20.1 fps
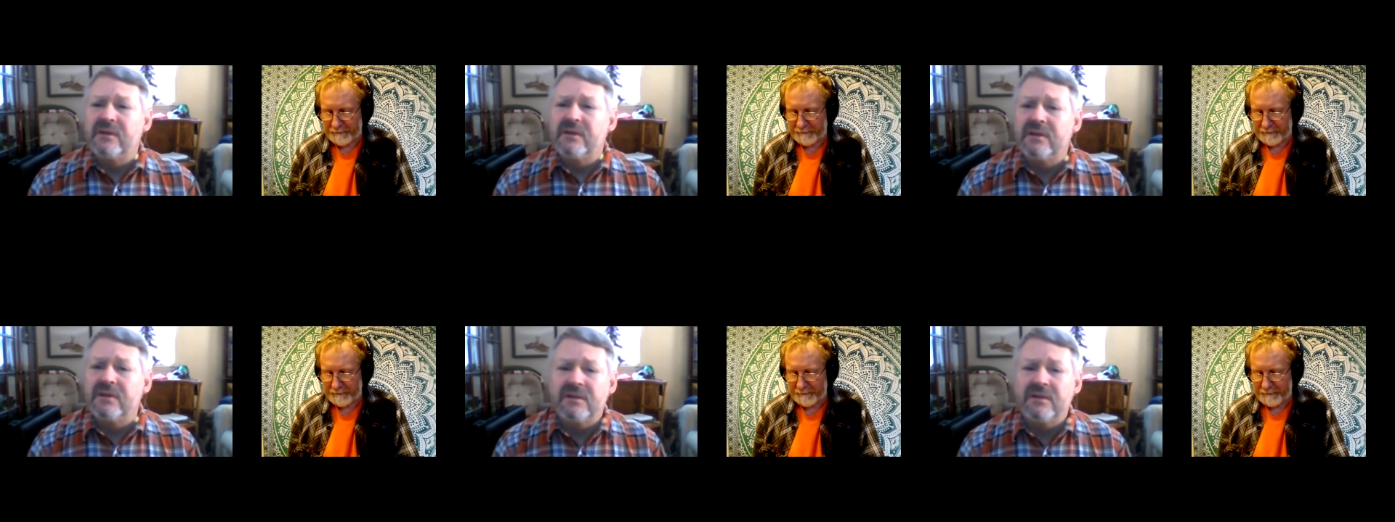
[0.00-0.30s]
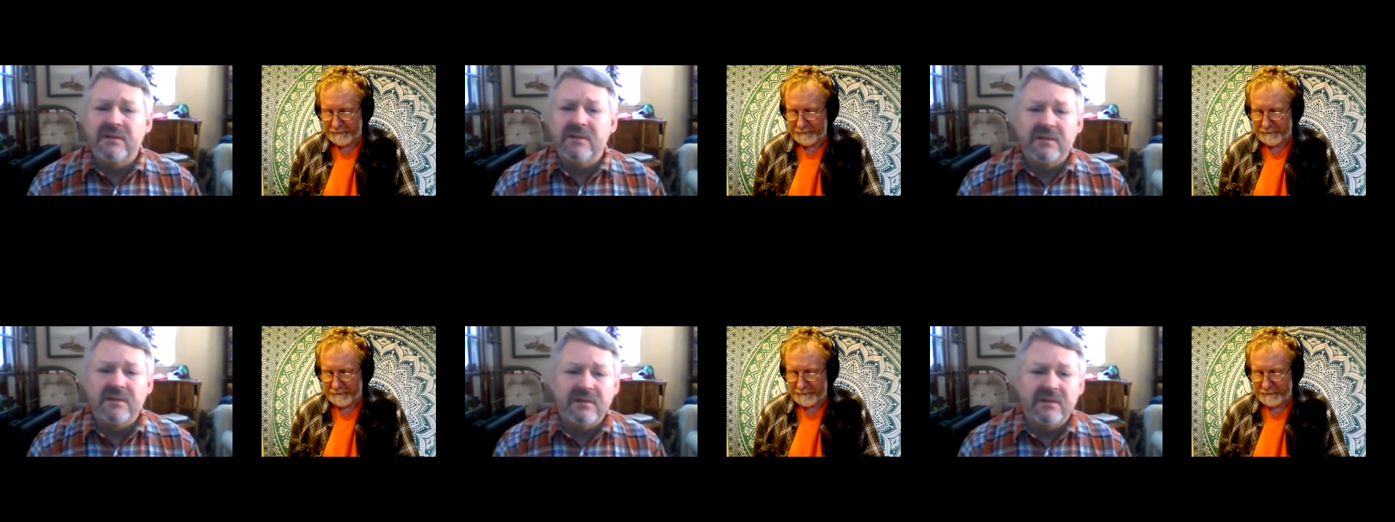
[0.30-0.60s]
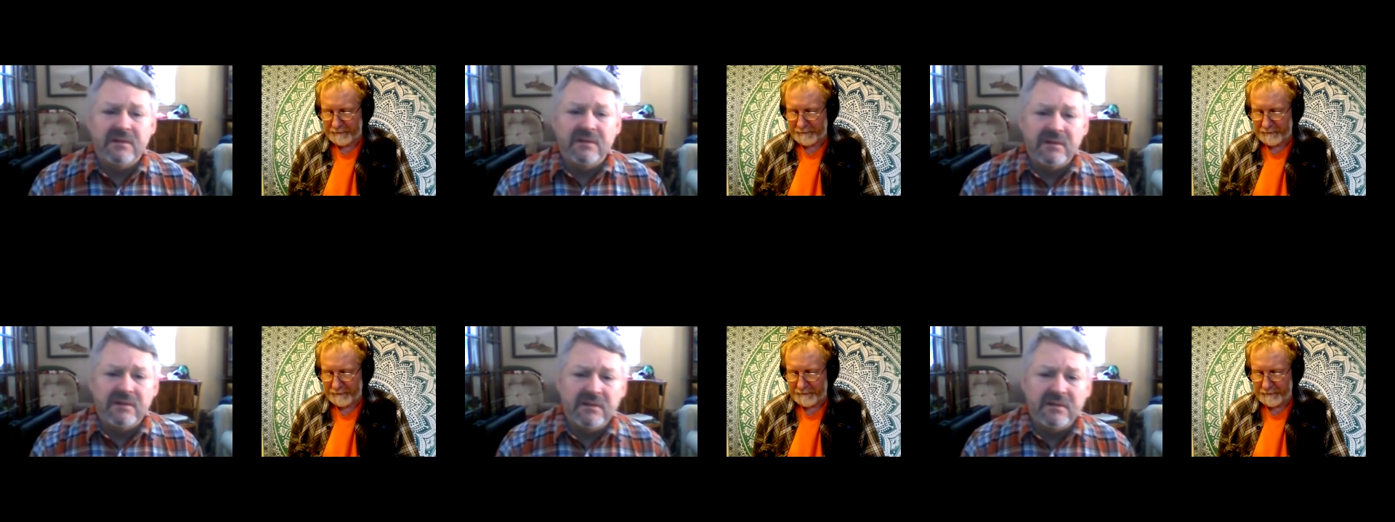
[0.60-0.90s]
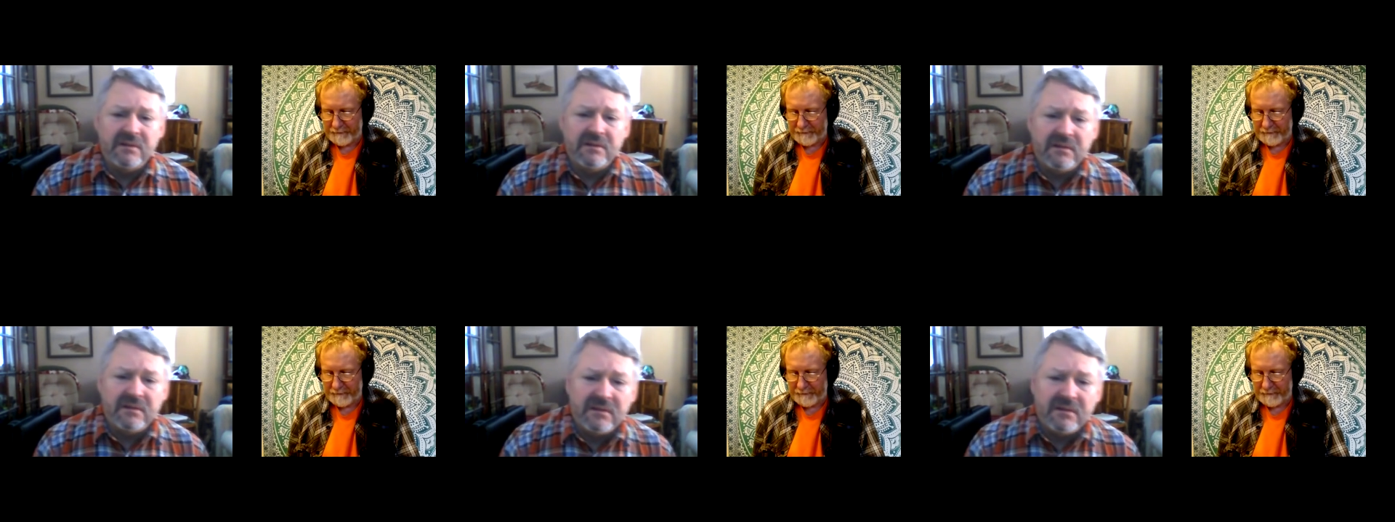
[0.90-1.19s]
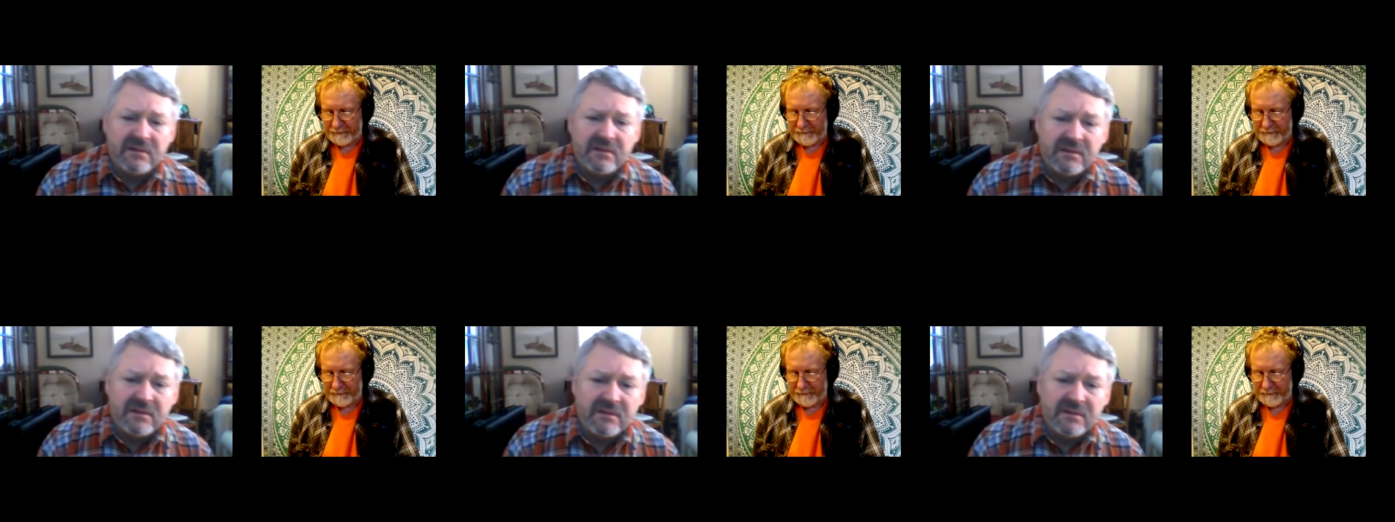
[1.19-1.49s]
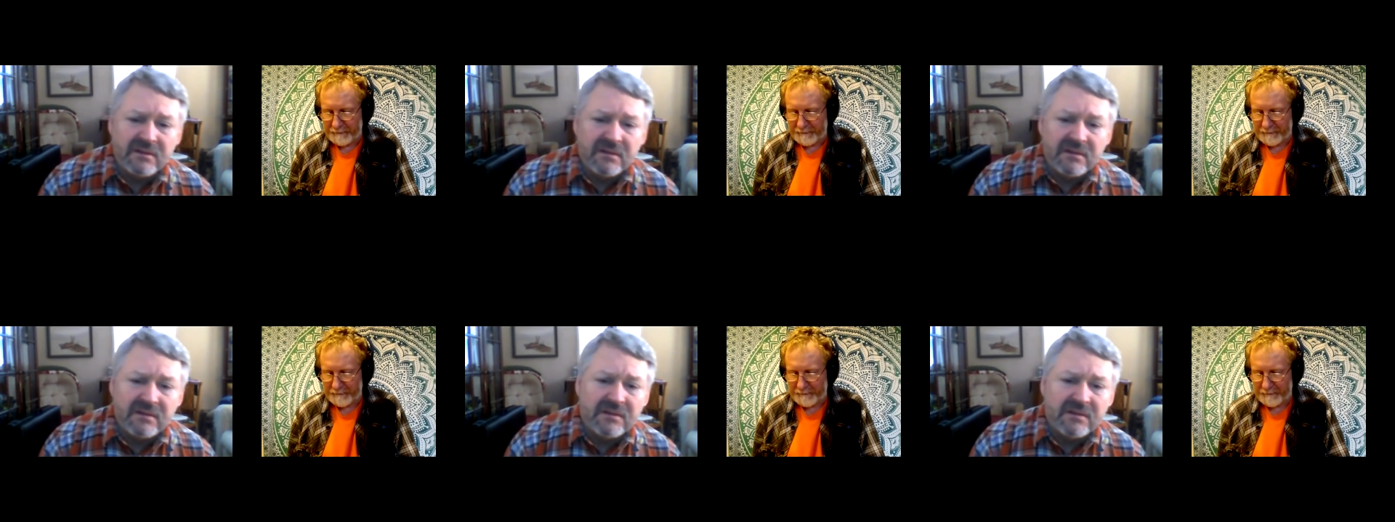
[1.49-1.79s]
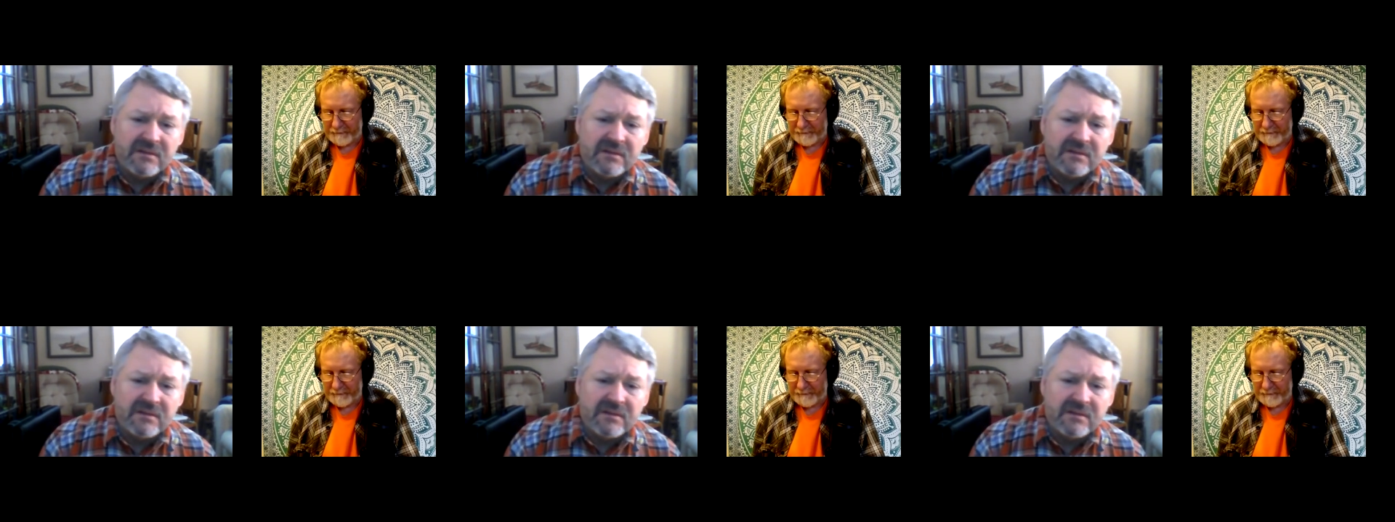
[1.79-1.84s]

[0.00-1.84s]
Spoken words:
No one is speaking in this clip.